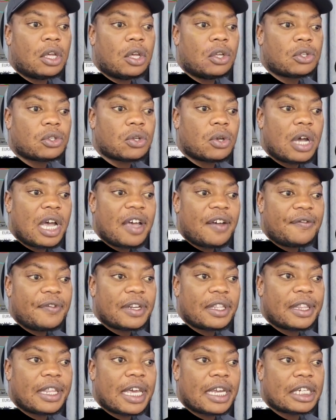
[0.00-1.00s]
So
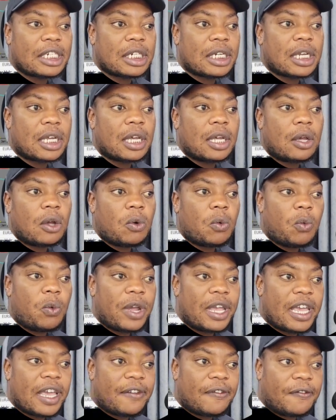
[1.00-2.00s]
after that,
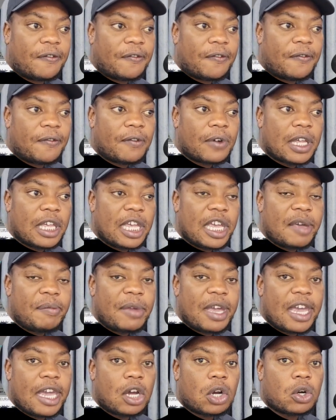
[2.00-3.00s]
we have
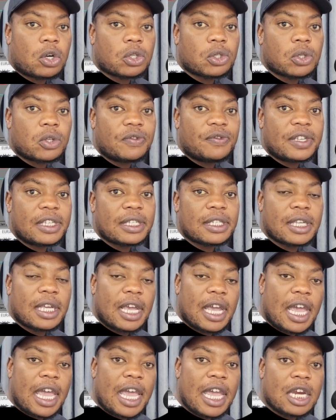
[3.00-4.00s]
EMA crossovers,
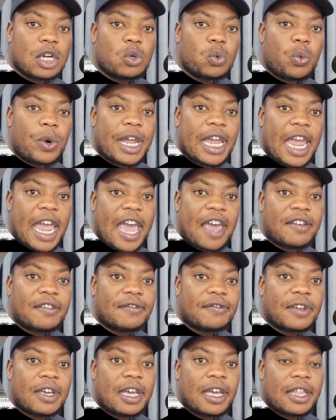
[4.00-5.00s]
and we
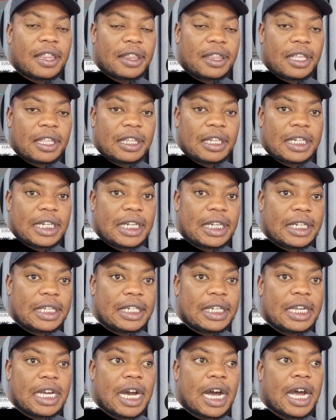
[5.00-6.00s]
have the
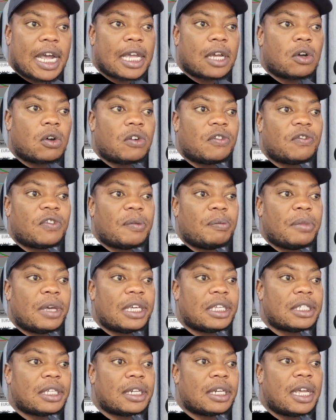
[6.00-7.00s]
TDI
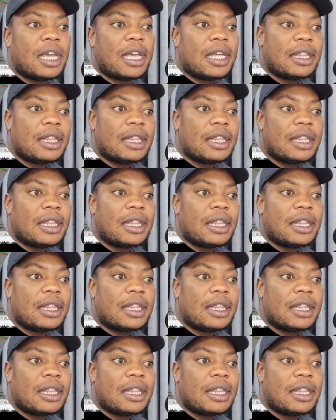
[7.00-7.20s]
confirmation.